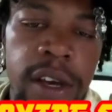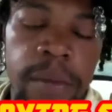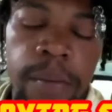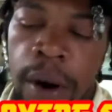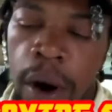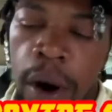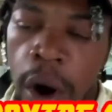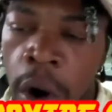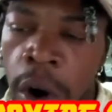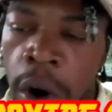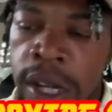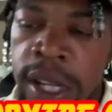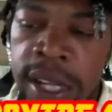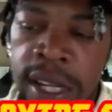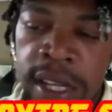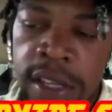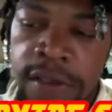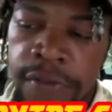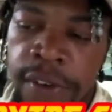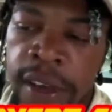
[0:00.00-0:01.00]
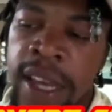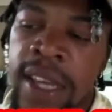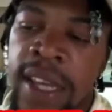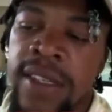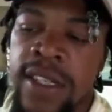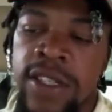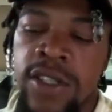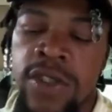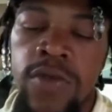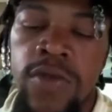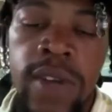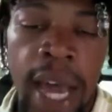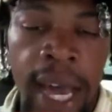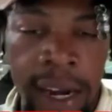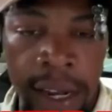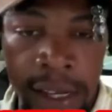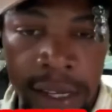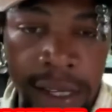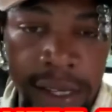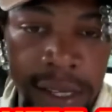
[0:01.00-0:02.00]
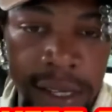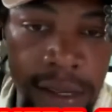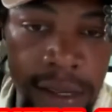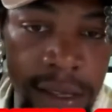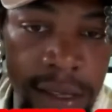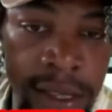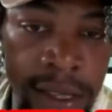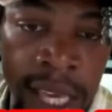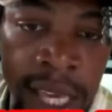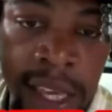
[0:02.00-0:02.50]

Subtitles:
But all of these phases, you gotta think